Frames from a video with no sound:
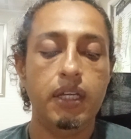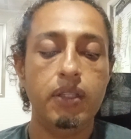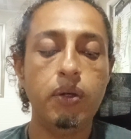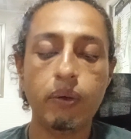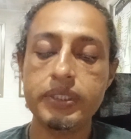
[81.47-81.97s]

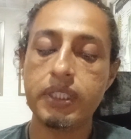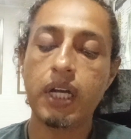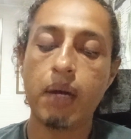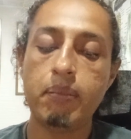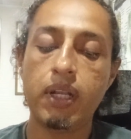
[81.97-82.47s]
Nor is the
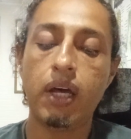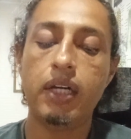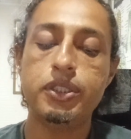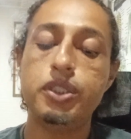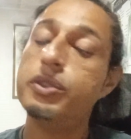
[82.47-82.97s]
common
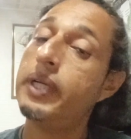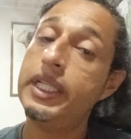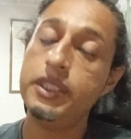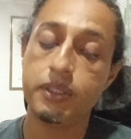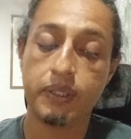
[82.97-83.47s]
law a
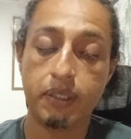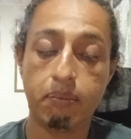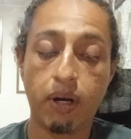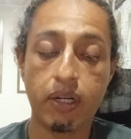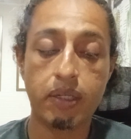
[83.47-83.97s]
stranger in the
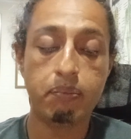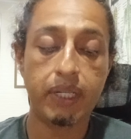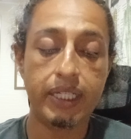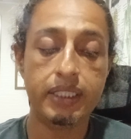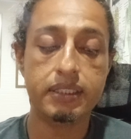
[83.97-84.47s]

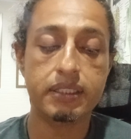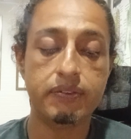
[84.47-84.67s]
marketplace.